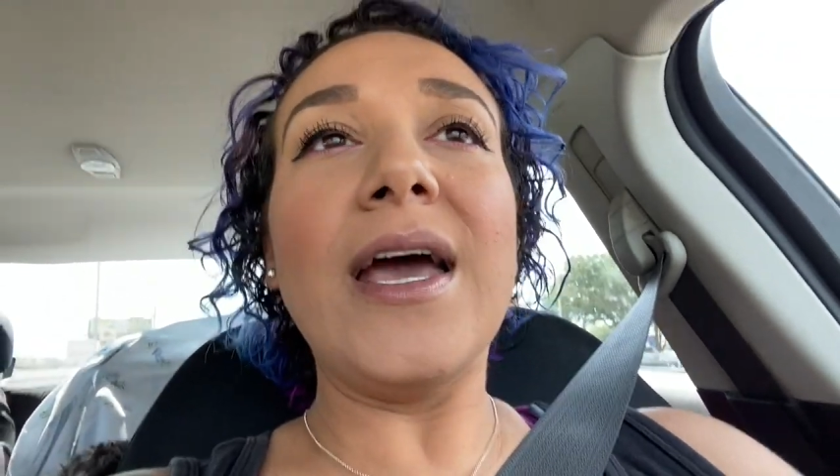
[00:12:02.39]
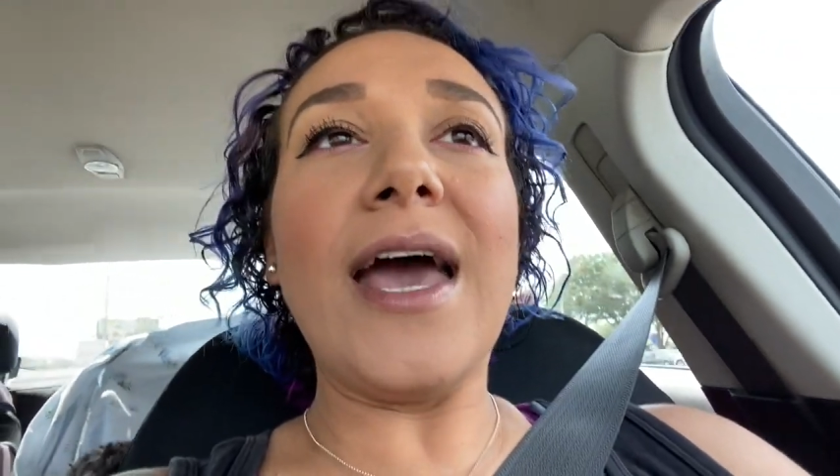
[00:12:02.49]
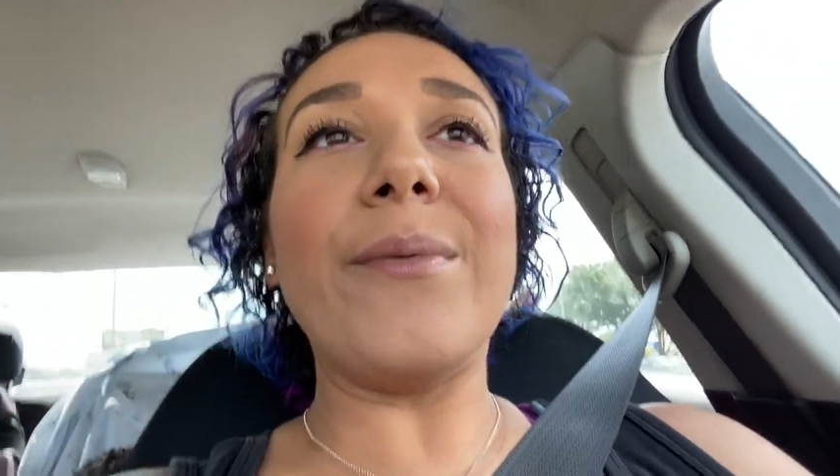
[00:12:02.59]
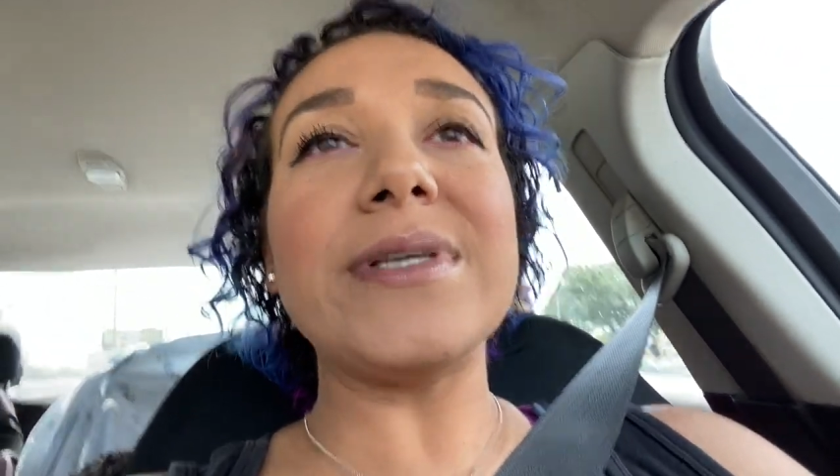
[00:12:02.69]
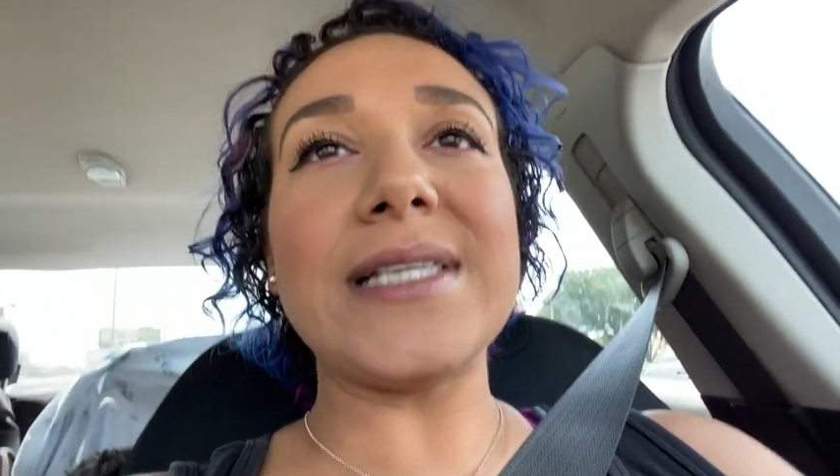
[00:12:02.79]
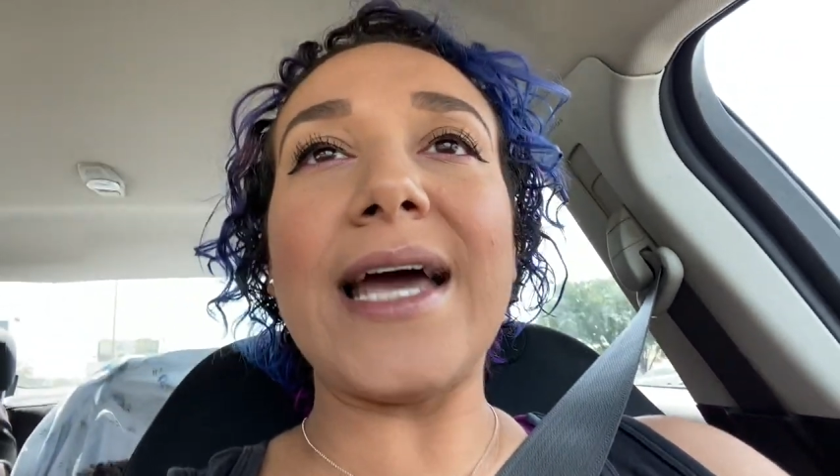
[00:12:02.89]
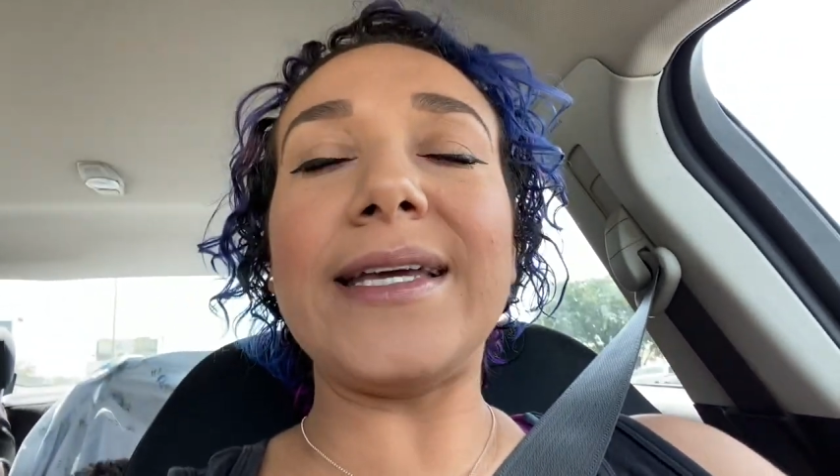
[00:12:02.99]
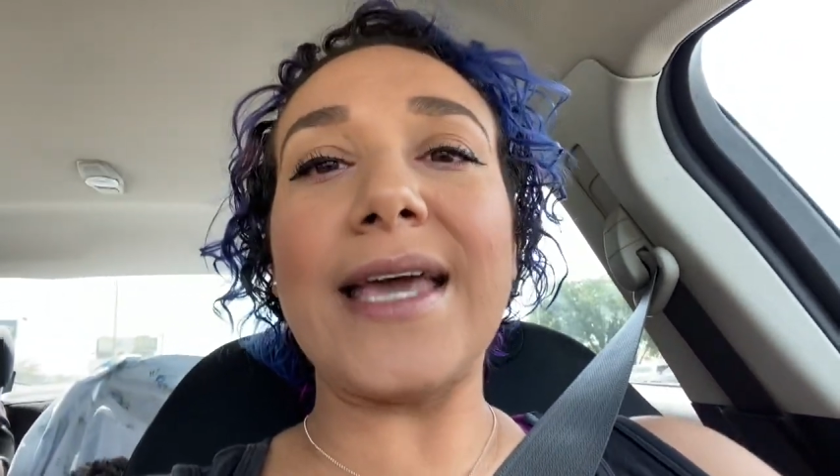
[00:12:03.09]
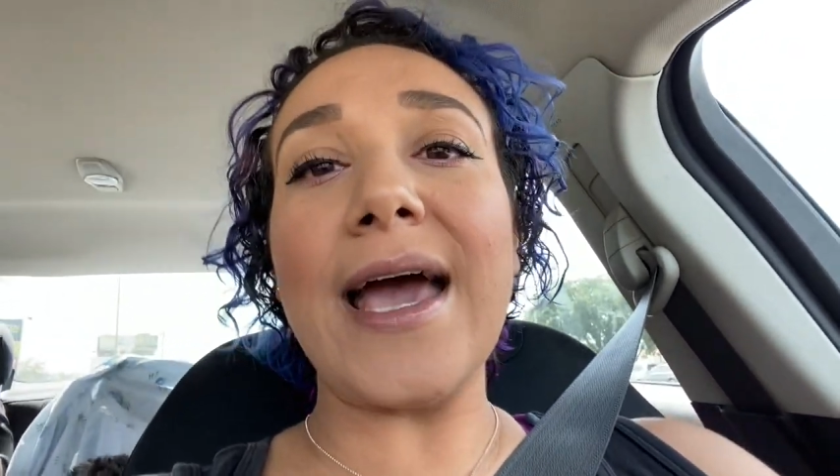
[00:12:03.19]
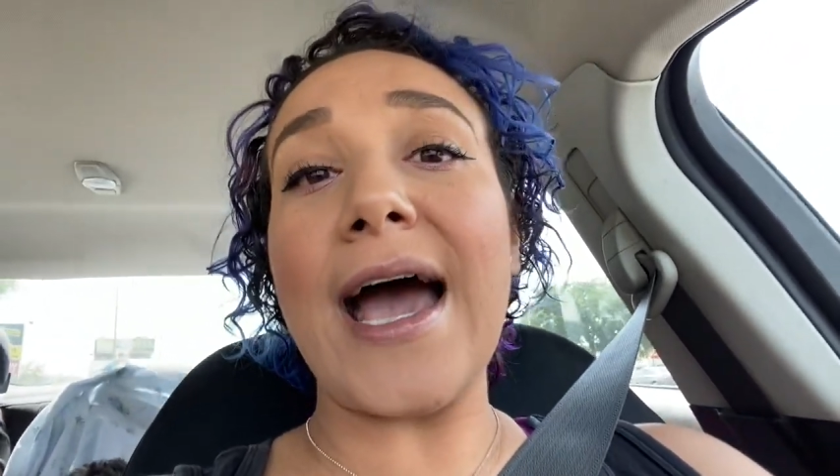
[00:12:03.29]
and was like,
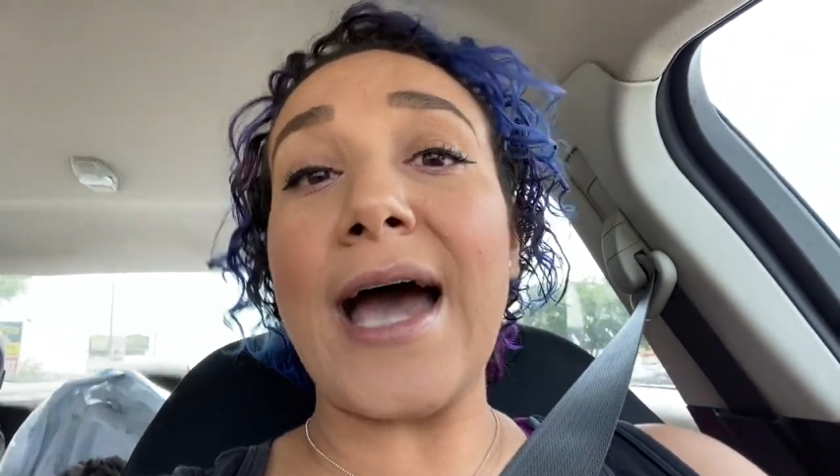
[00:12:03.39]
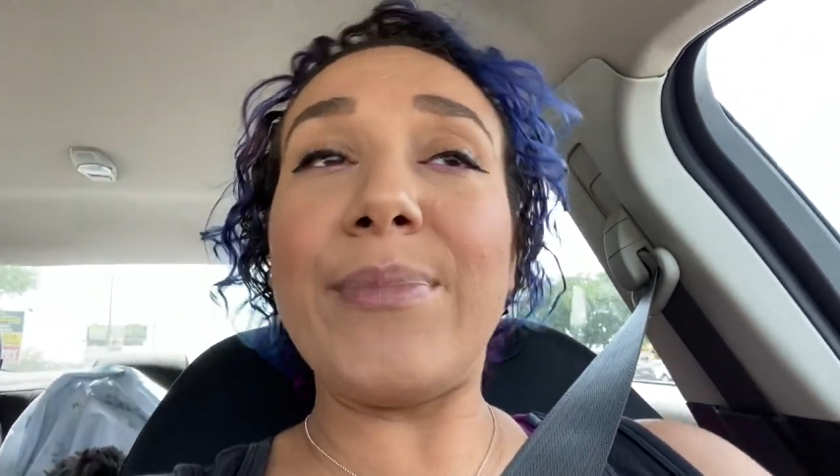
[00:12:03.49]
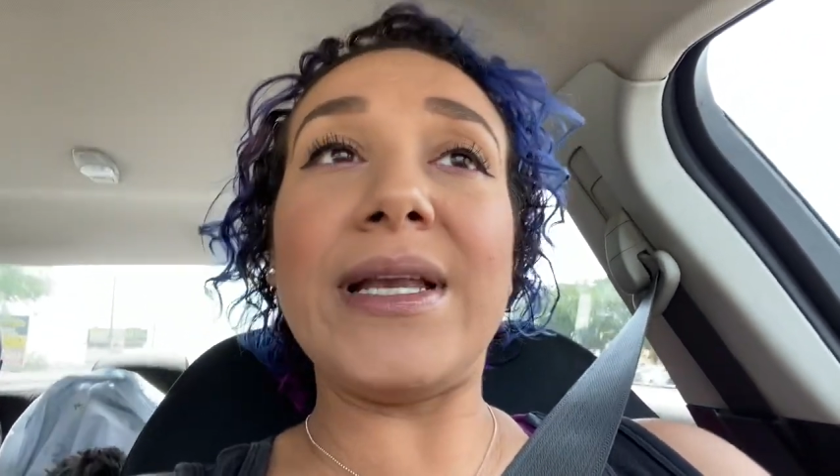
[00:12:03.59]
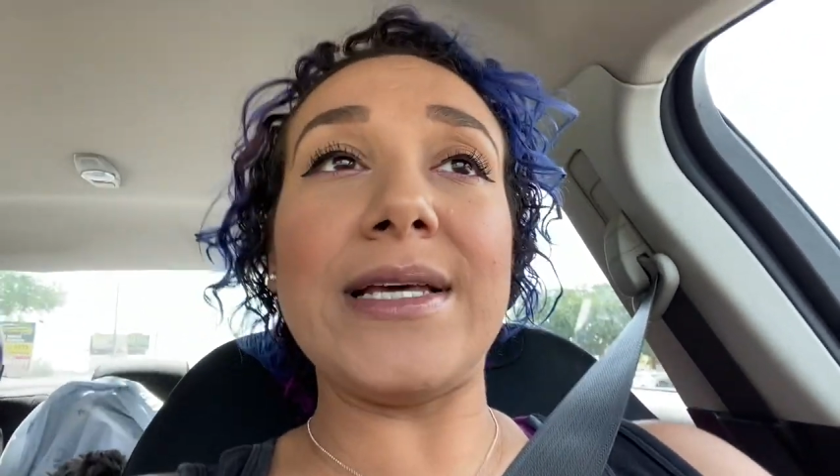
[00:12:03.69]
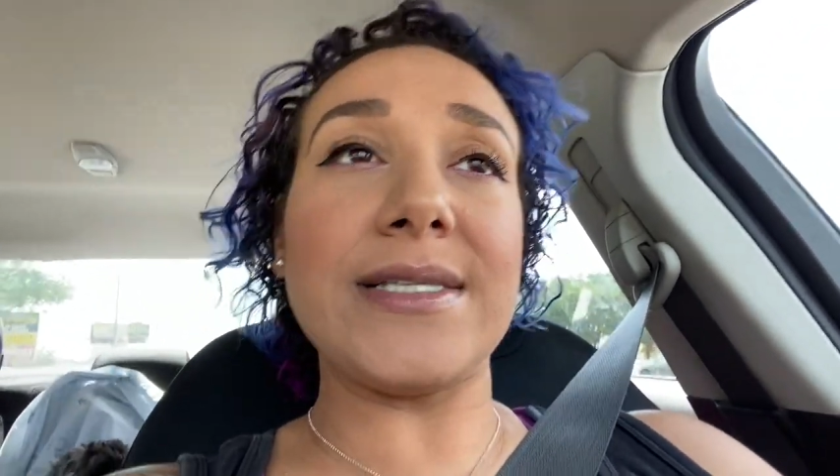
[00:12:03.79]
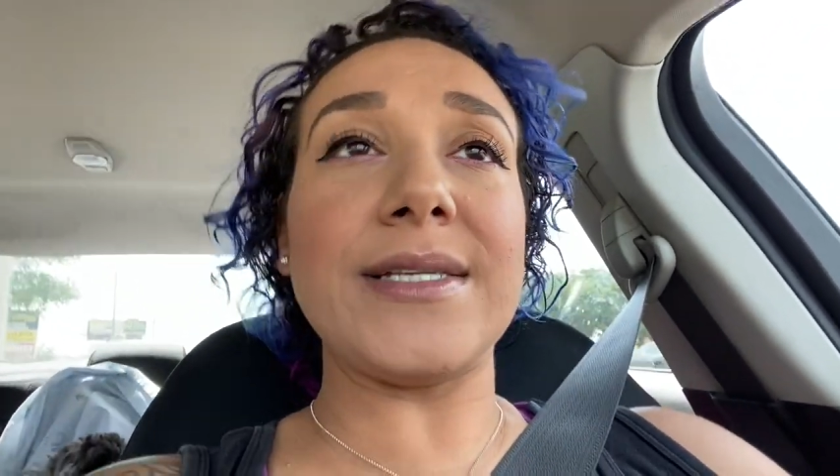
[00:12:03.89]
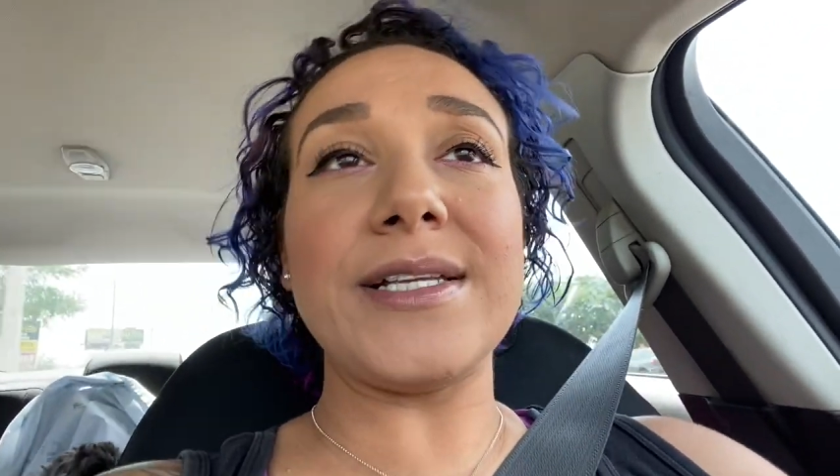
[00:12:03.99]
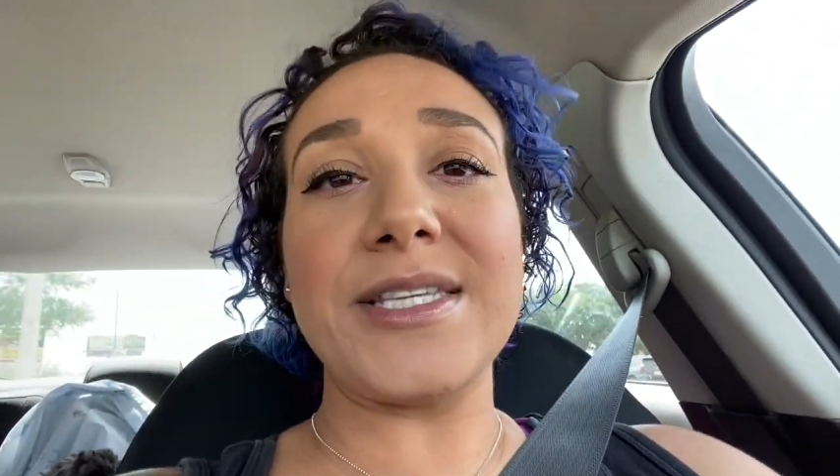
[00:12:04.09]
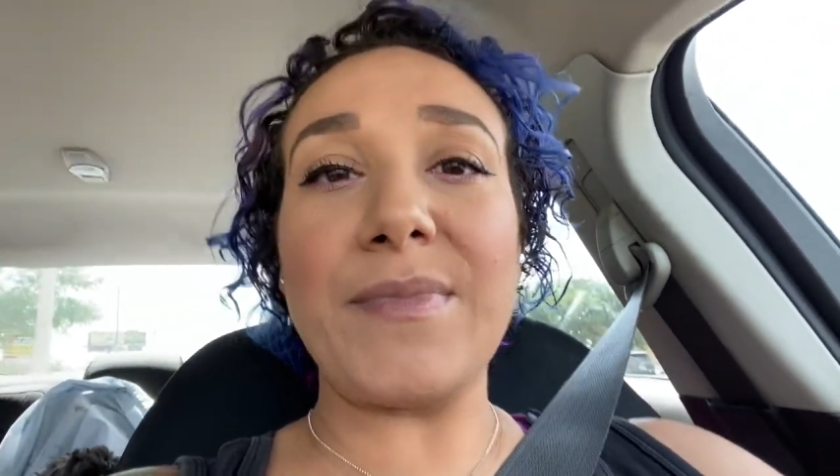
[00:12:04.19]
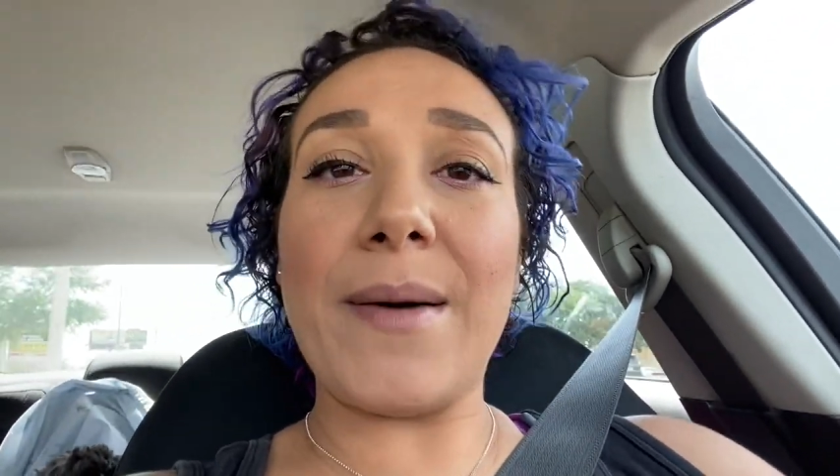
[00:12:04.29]
yeah, I'll be listening
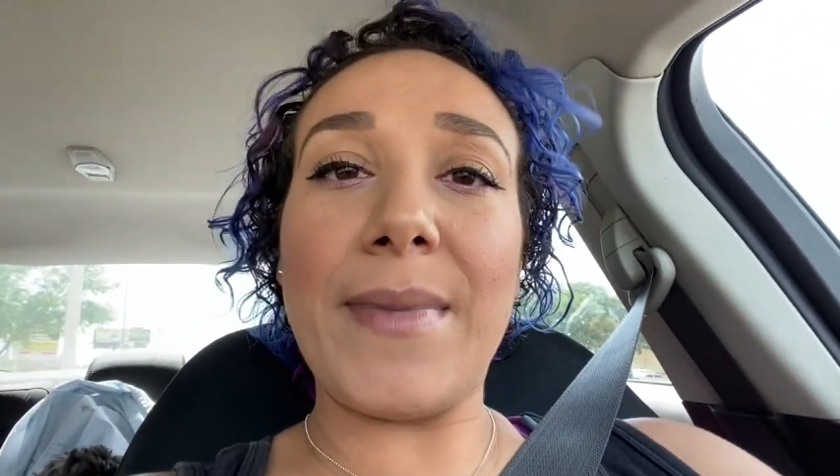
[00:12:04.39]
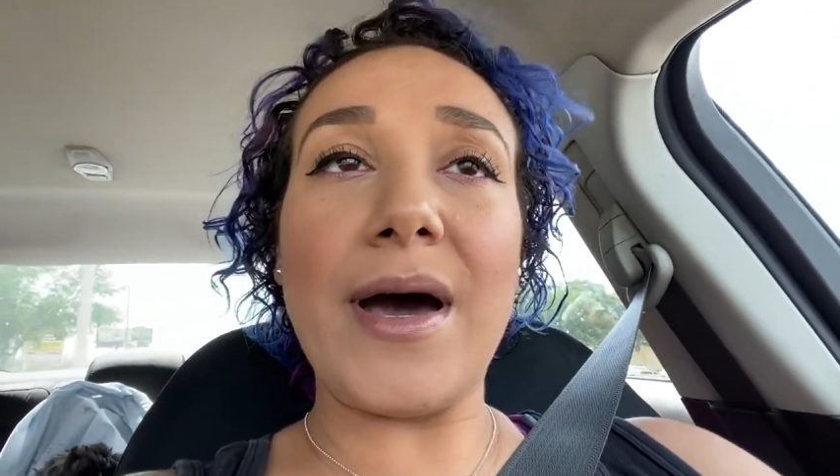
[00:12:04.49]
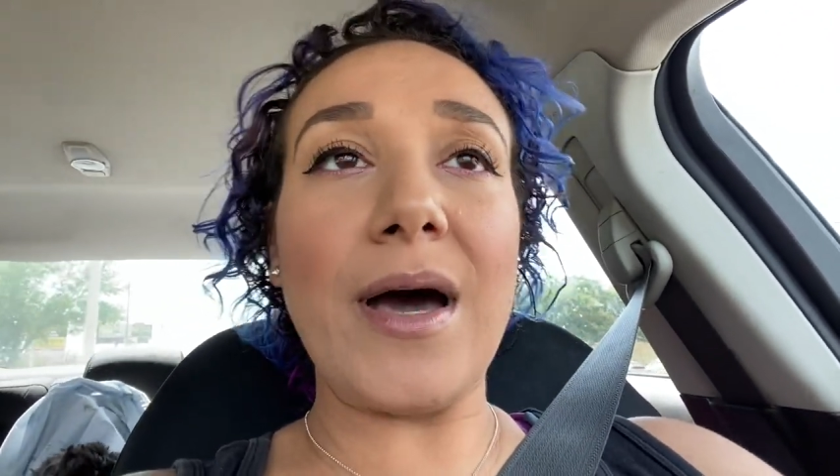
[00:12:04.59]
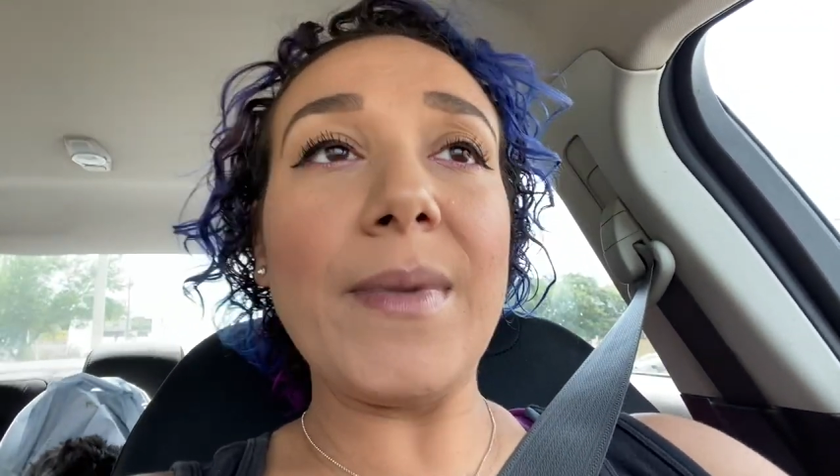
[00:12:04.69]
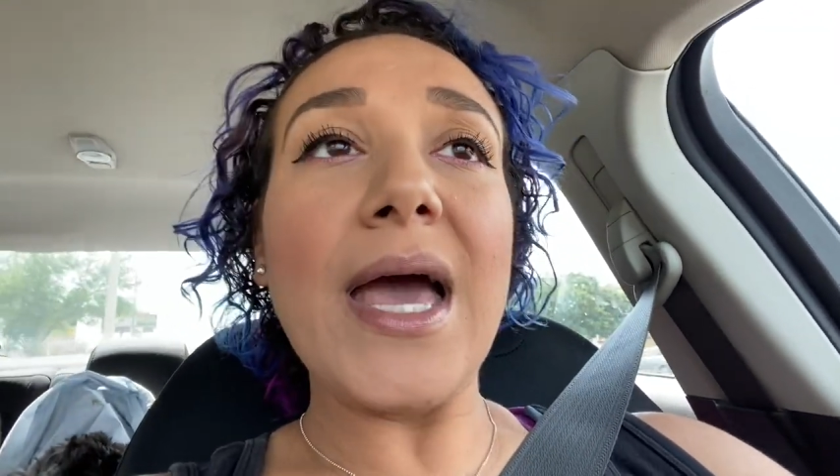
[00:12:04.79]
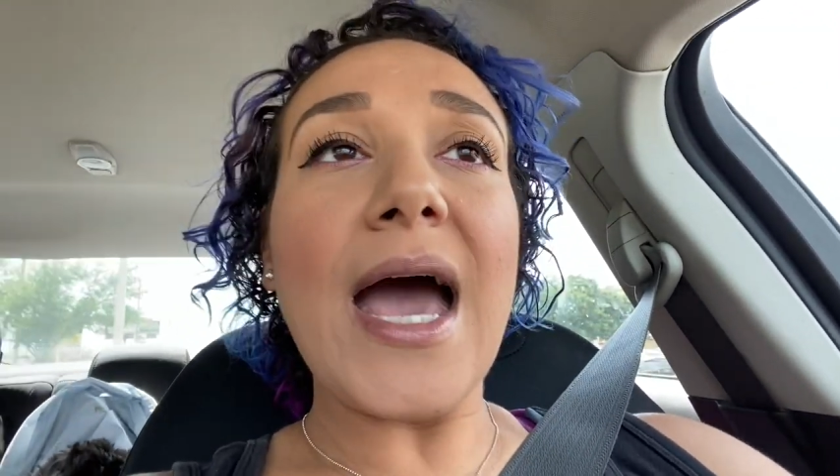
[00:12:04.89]
to my mom.